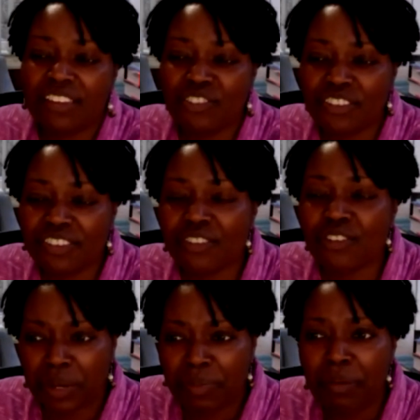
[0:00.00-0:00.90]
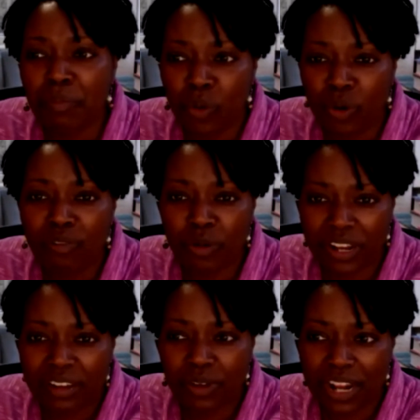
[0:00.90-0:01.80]
And just talking about more of
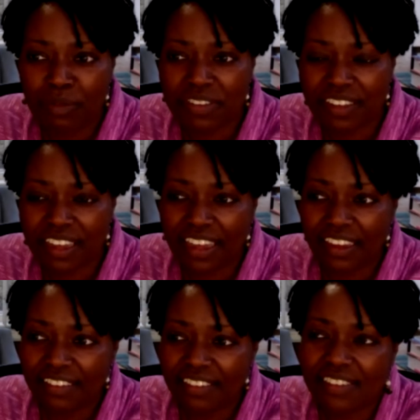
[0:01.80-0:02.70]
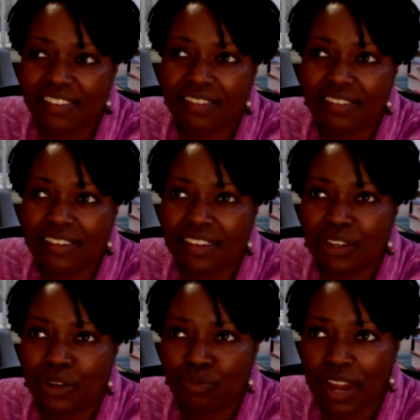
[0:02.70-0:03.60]
what I was saying is,
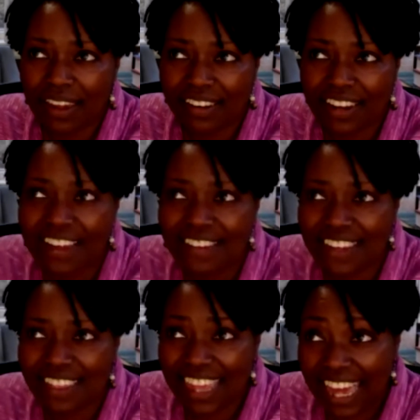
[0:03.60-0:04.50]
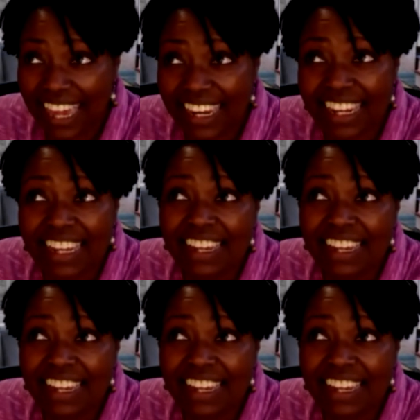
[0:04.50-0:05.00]
recognizing that